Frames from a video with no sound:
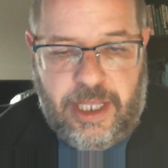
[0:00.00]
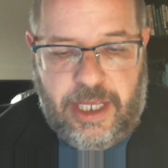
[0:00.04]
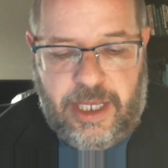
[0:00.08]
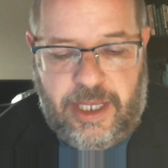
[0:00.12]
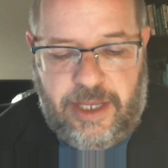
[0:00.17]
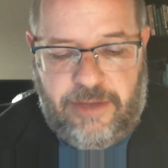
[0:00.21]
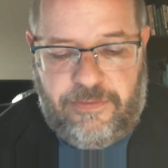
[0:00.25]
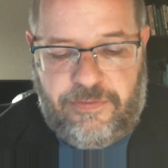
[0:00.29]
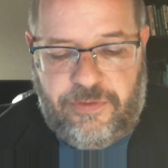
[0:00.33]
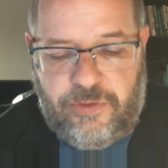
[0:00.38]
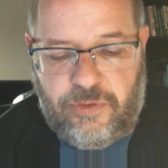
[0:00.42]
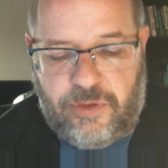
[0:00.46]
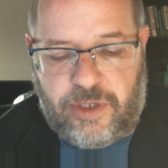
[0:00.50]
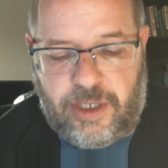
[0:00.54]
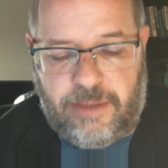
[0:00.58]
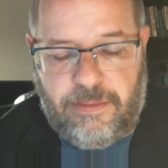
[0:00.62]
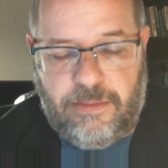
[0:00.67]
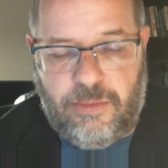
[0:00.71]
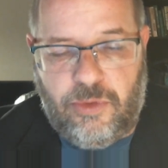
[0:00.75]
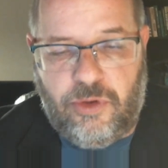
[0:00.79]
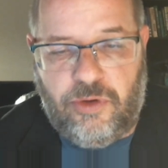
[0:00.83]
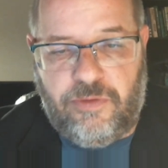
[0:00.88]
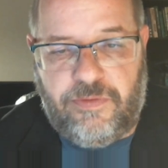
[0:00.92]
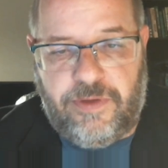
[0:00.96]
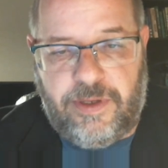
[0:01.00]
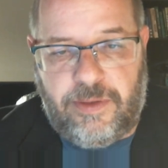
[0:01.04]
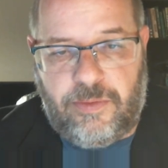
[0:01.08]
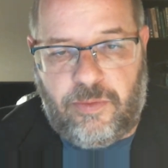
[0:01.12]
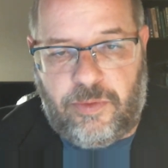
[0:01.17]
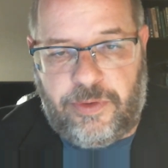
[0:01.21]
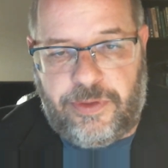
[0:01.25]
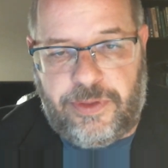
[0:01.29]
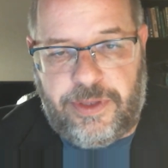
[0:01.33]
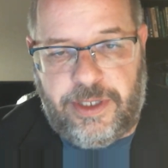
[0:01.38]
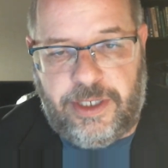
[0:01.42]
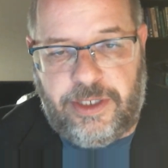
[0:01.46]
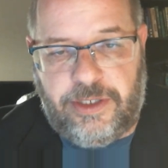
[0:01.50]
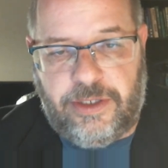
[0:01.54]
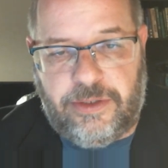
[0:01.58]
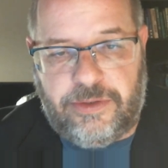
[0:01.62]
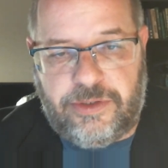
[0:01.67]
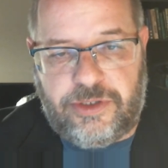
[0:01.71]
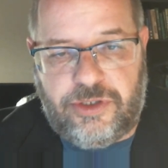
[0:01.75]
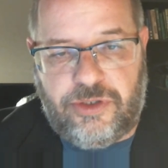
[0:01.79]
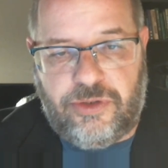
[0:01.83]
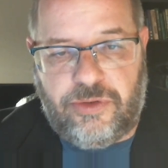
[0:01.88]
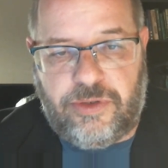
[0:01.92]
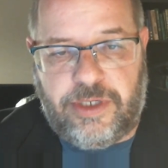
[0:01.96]
If you can move it within
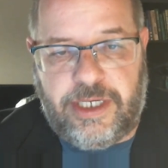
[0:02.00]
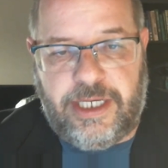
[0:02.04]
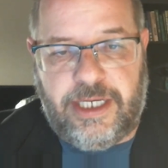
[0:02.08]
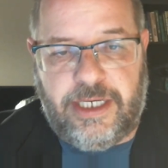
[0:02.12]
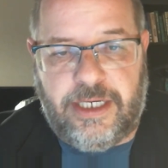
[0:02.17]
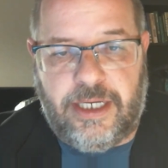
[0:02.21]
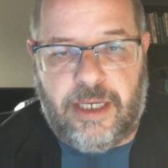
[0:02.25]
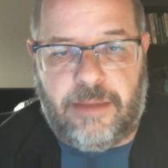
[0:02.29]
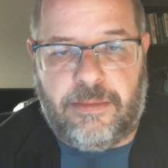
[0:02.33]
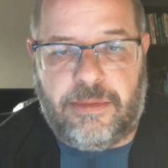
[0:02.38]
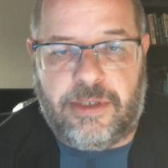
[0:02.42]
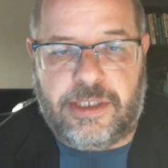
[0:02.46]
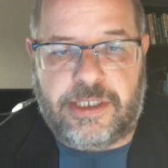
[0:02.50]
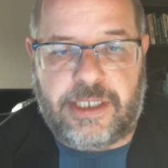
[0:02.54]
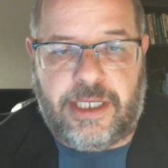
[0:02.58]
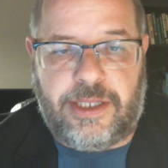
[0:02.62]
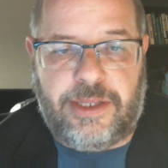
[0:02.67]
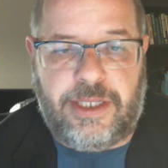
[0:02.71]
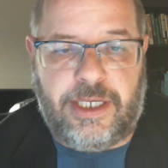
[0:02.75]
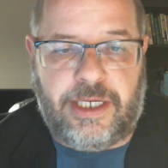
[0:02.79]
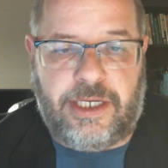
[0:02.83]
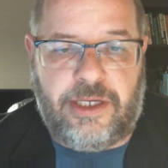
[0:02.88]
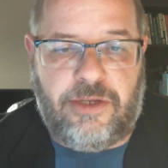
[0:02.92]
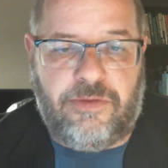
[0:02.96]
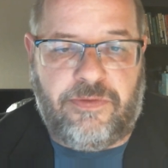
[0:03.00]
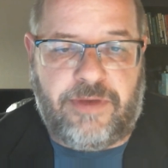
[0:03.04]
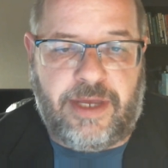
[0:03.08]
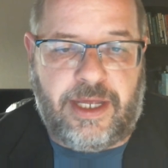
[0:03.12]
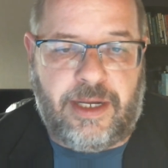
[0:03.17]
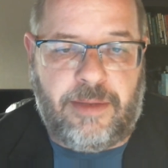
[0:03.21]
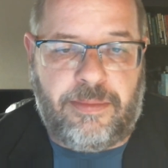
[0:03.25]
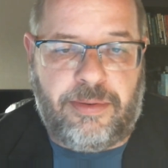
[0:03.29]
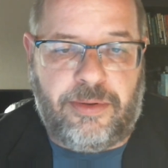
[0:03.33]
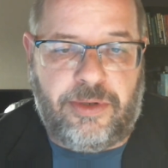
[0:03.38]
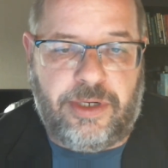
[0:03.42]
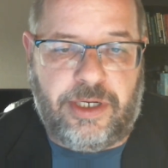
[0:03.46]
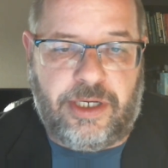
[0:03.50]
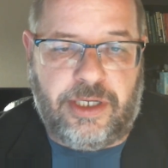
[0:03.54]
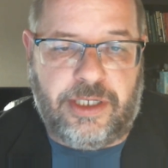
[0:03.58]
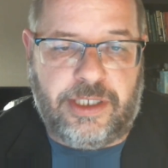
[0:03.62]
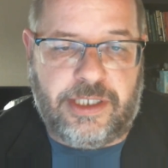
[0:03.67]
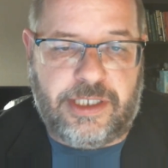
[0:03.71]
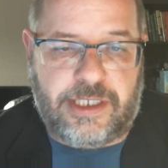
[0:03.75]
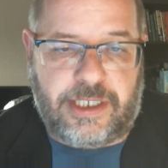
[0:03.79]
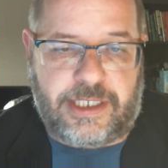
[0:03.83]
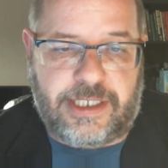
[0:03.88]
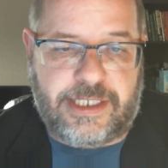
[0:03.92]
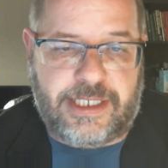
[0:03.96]
those 2 key numbers, I think you've got a pretty good
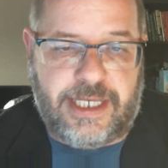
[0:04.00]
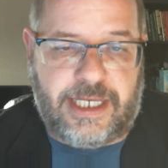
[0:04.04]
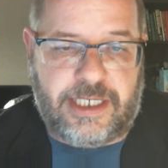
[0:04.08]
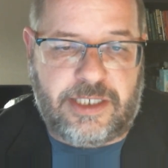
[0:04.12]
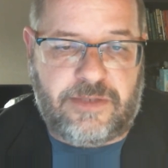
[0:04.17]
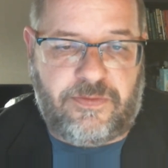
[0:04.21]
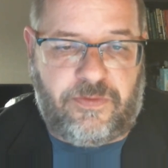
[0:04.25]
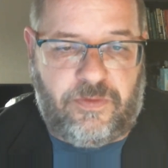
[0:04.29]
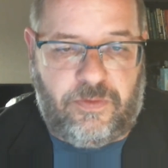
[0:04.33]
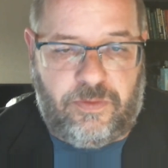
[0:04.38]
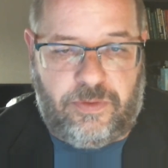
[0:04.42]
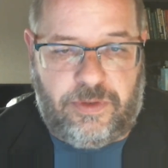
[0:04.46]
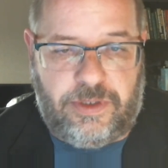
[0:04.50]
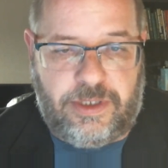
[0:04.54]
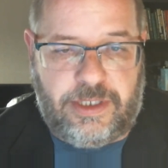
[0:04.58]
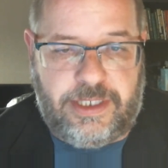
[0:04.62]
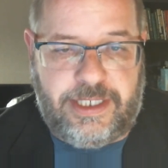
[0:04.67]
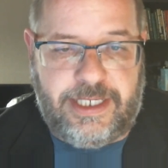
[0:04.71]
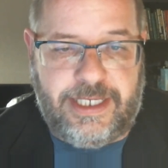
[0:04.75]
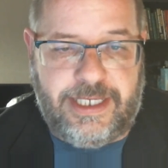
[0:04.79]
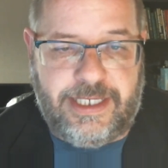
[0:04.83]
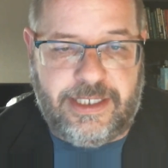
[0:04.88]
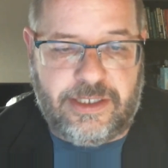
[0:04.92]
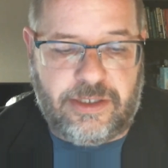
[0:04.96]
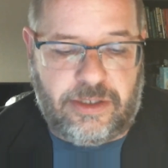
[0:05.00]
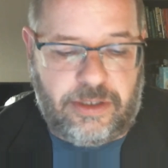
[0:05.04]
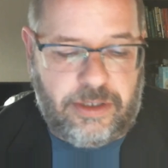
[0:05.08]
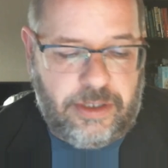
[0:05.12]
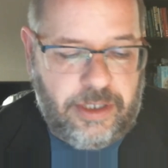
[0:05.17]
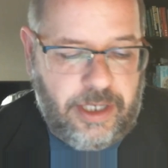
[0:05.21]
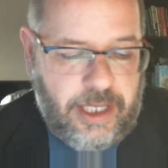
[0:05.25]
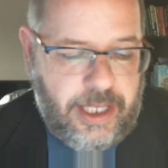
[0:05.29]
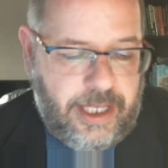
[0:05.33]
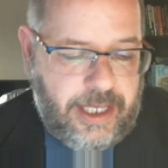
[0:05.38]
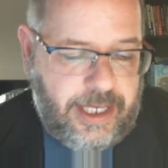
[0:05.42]
successful teaser.